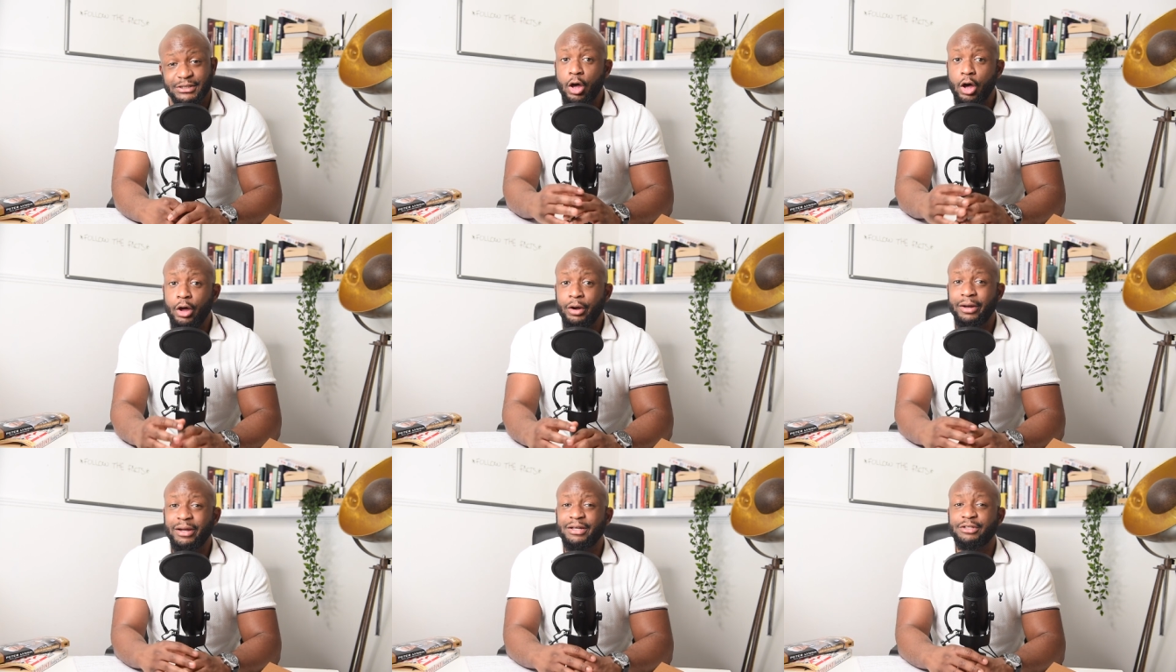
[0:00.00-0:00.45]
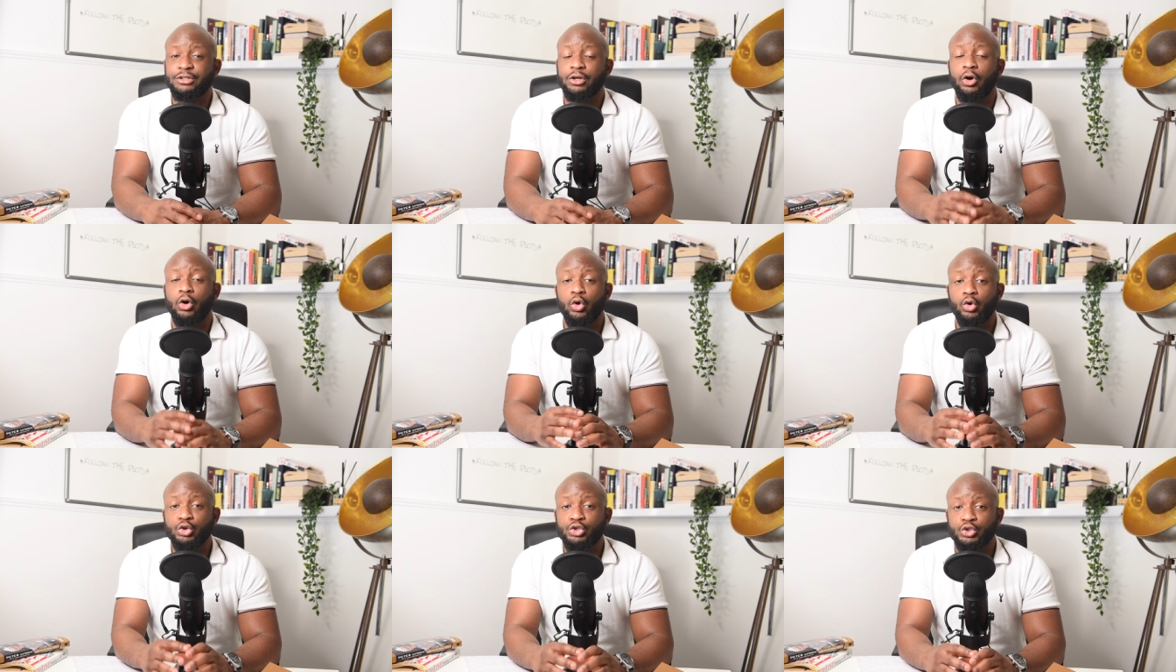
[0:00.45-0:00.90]
Earnings are
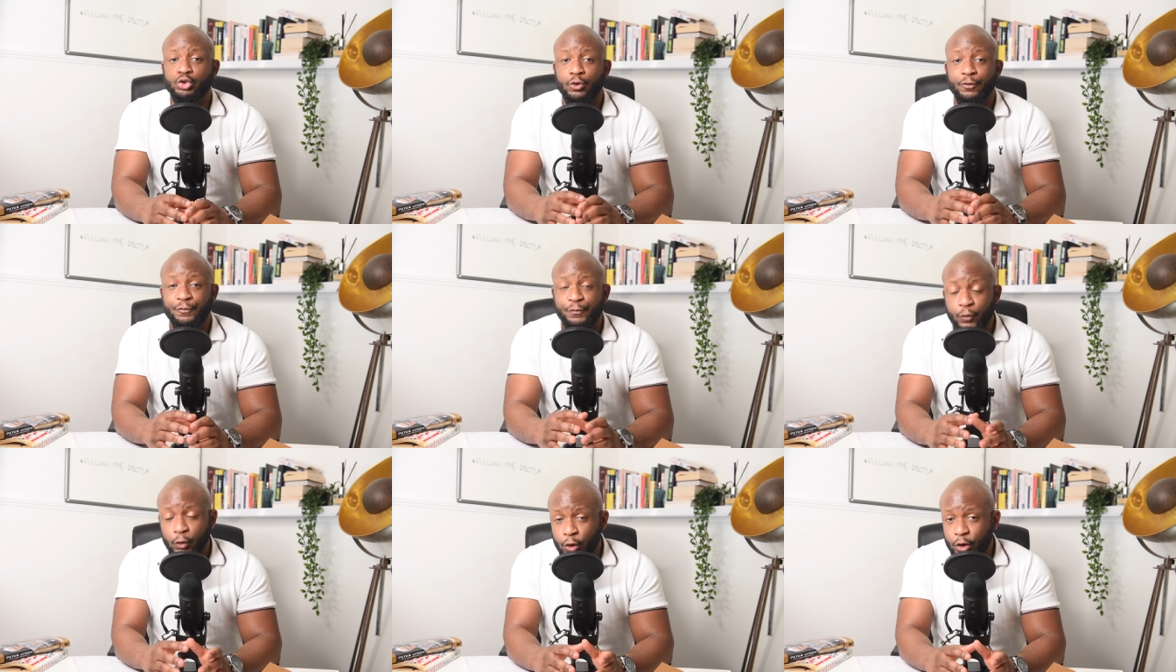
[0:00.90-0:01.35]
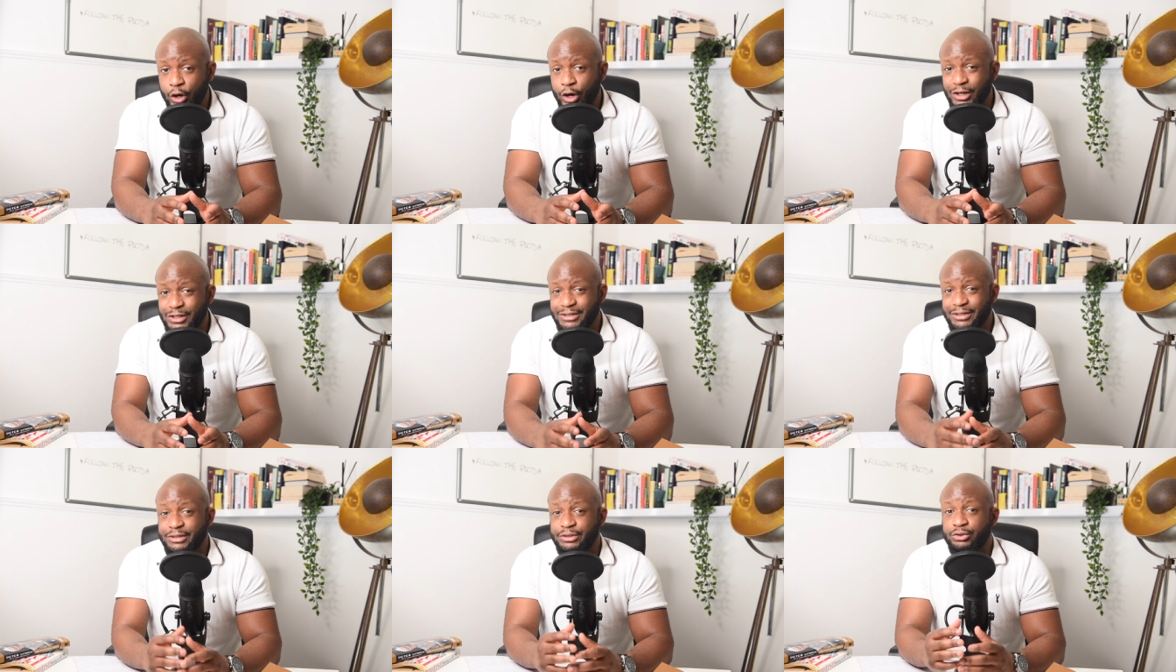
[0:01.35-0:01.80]
also
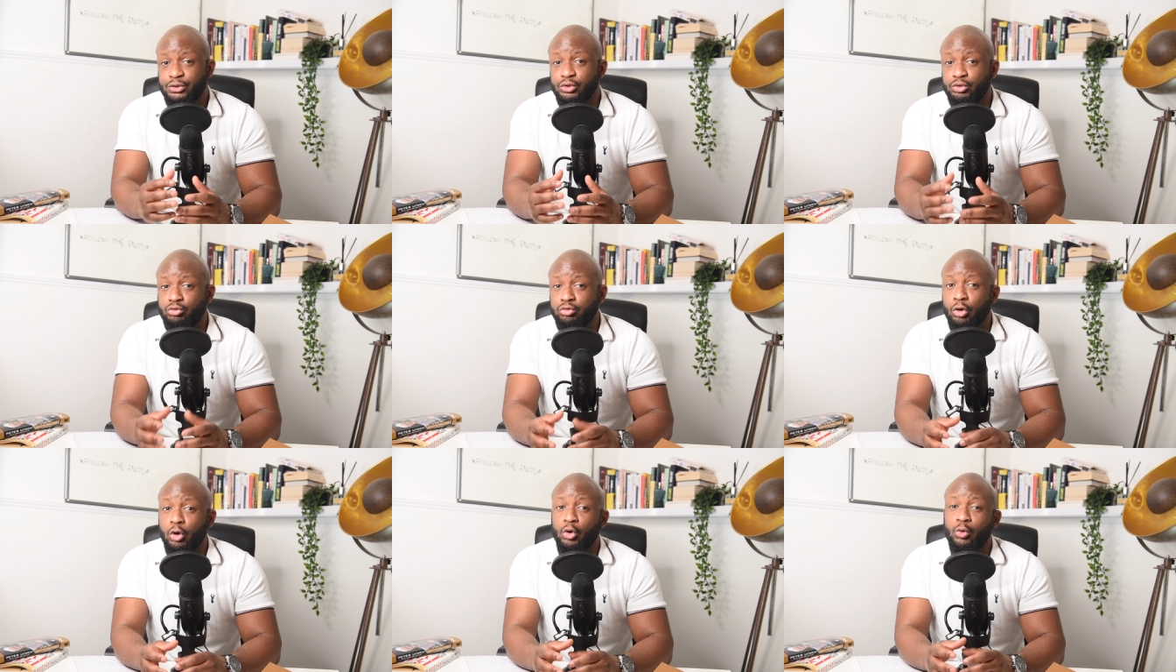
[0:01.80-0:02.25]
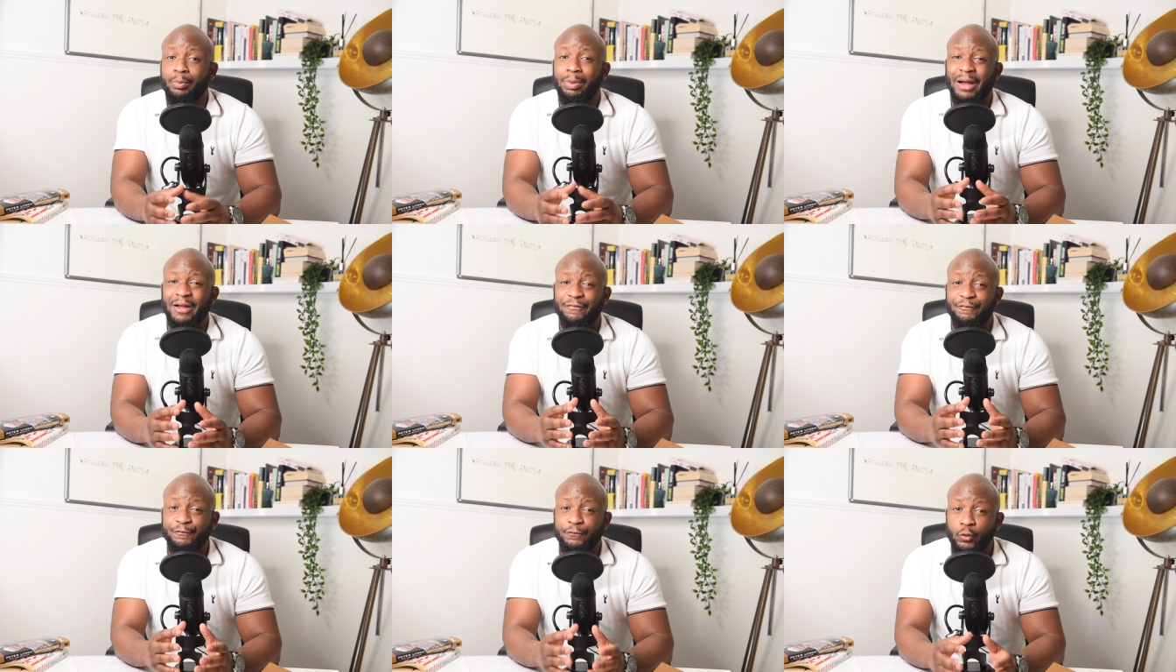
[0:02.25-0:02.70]
forecasted to grow
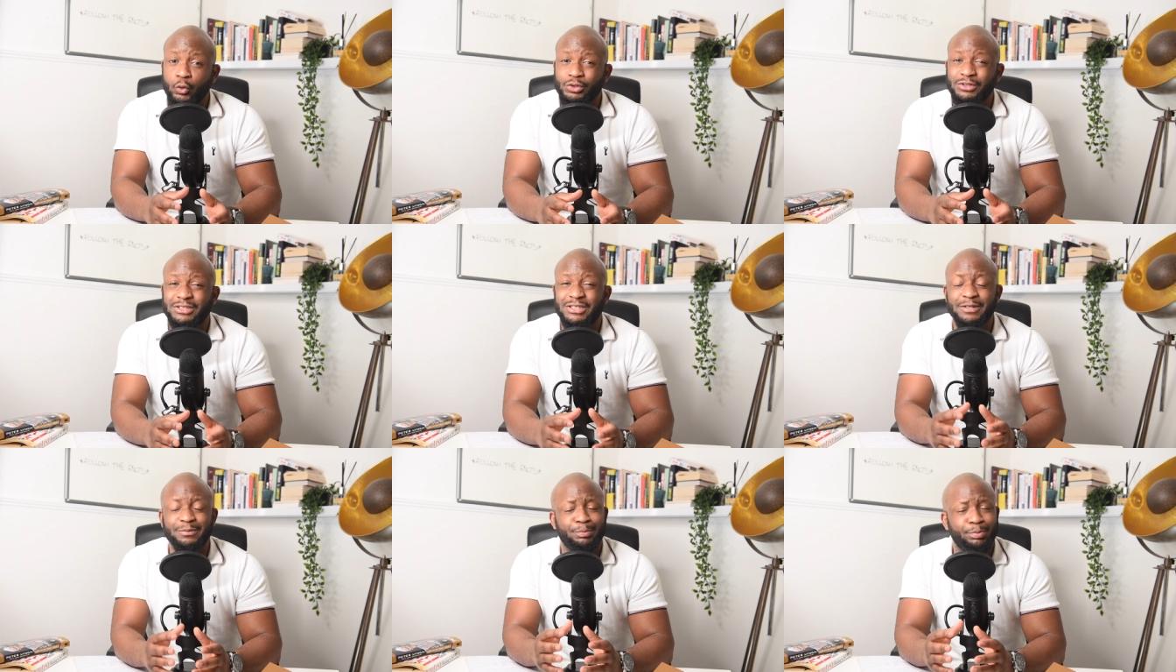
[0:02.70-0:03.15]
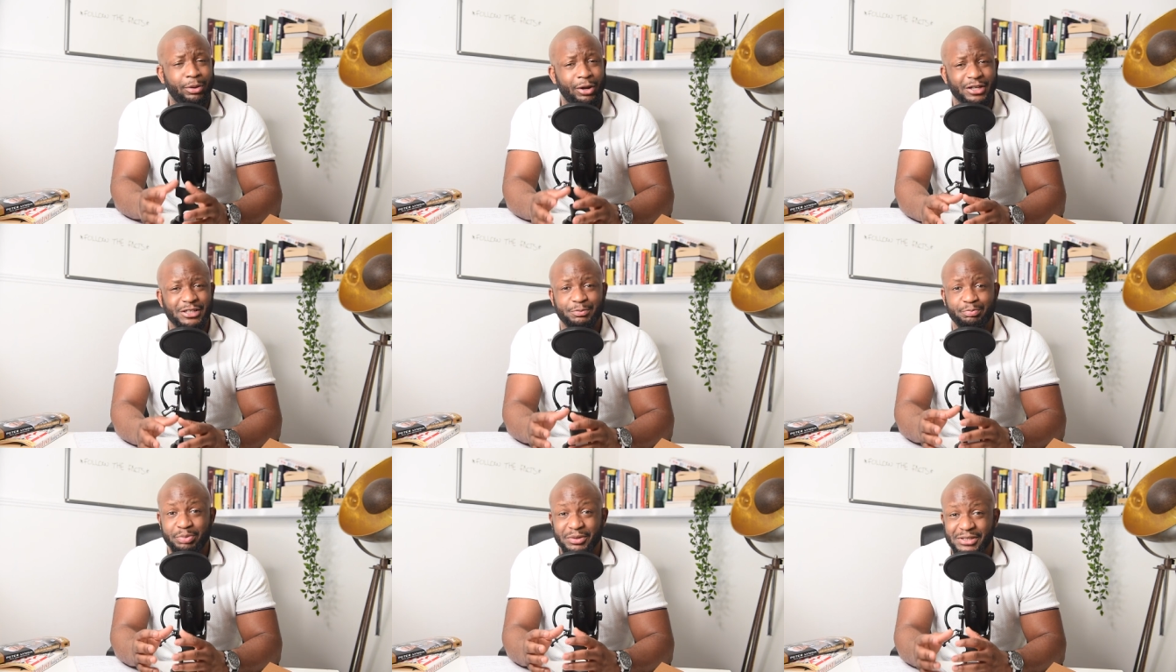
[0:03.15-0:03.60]
by 40
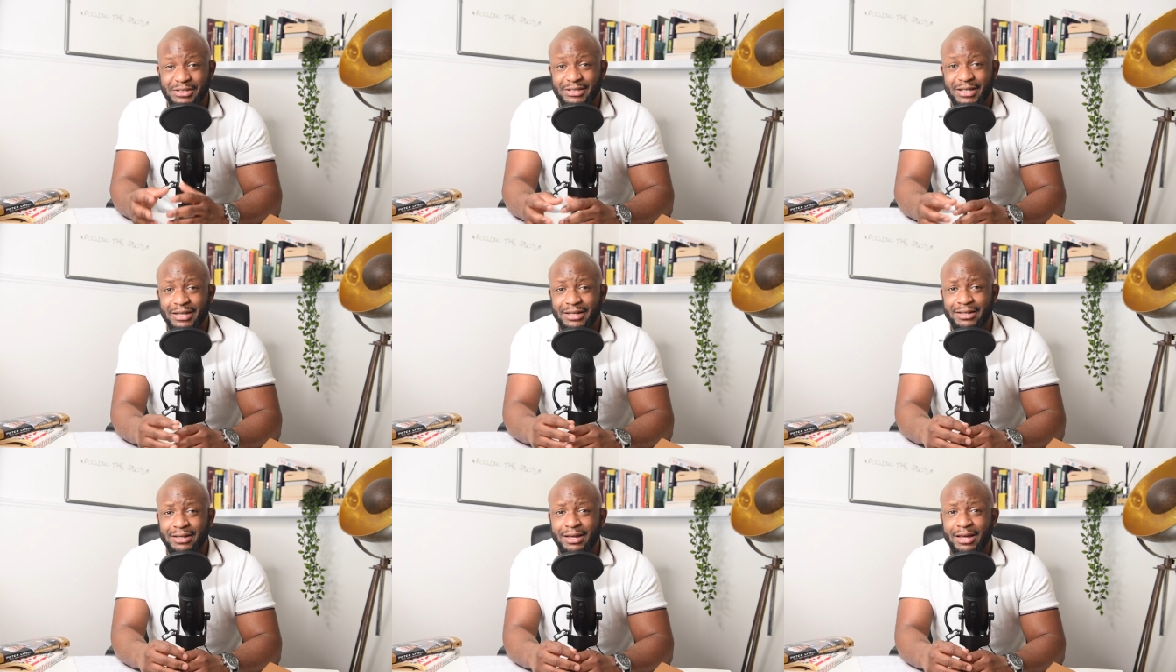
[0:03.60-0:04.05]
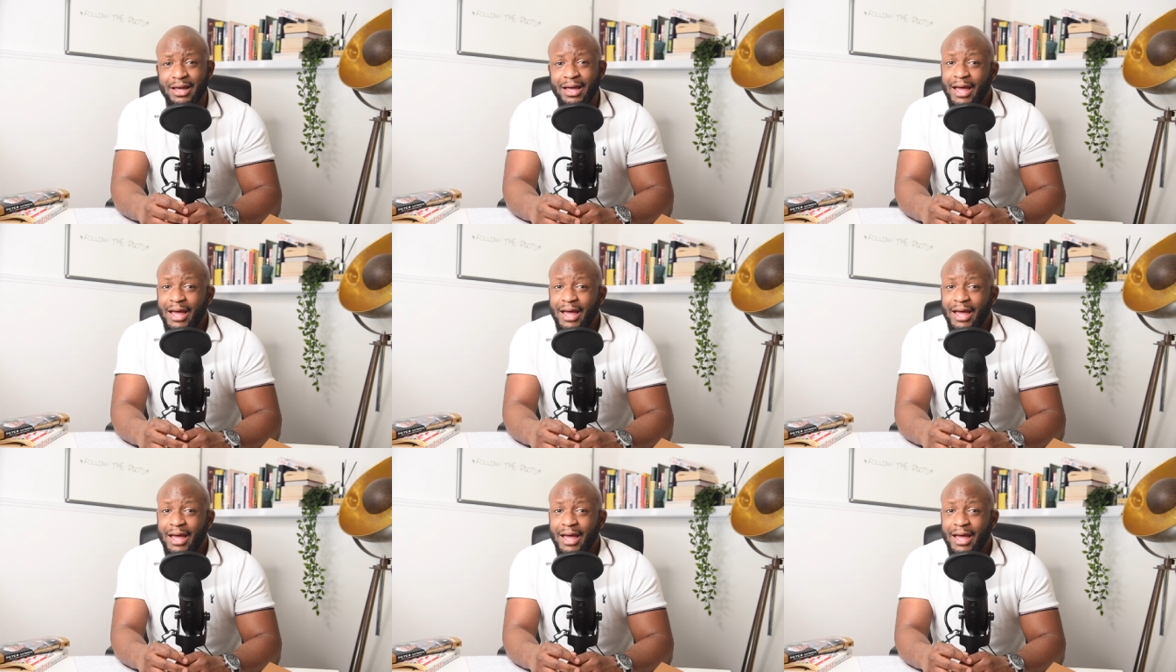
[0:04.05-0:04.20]
plus percent